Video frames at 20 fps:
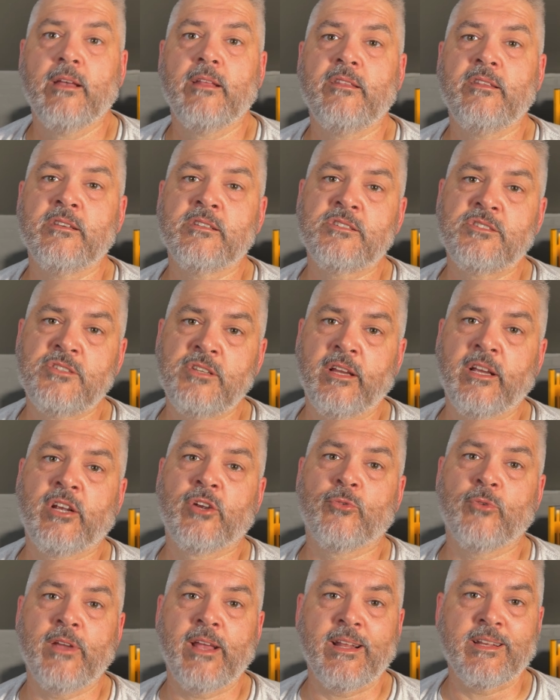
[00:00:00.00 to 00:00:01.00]
This jig
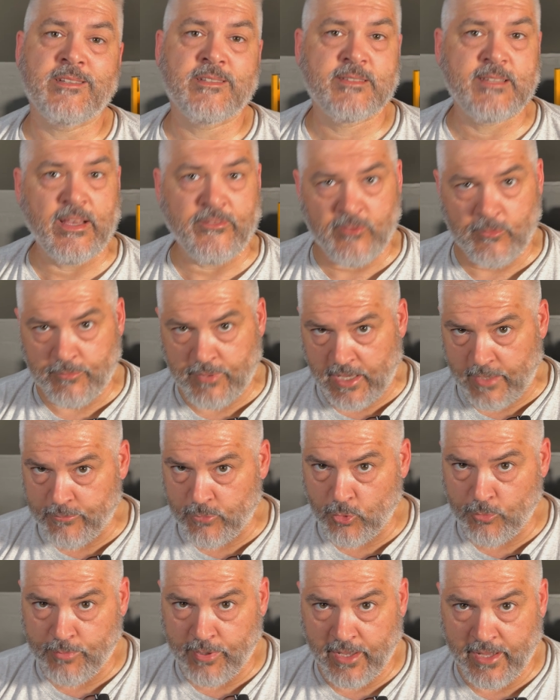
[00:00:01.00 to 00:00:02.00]
creates 7
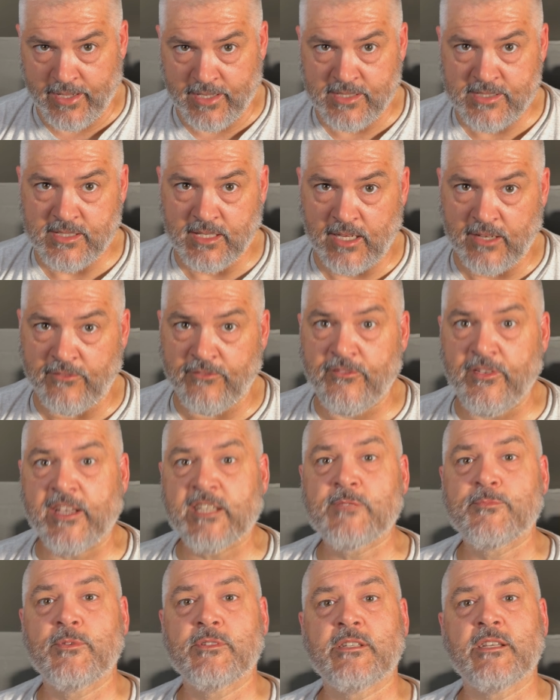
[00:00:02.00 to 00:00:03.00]
bamboo pens in
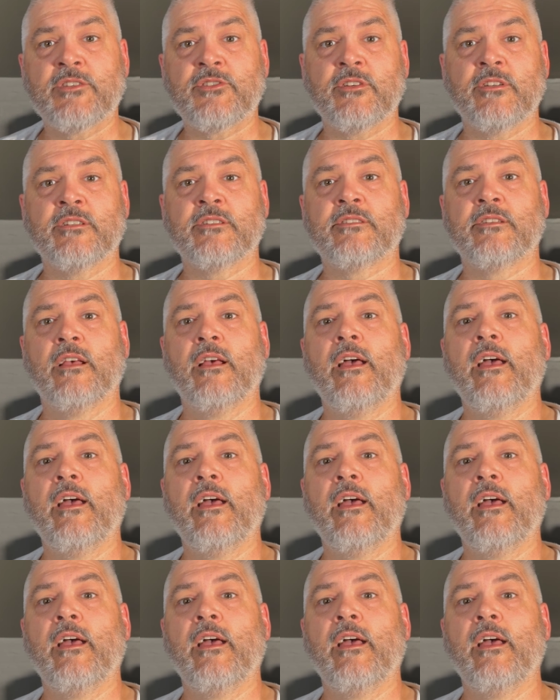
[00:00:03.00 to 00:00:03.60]
fixed positions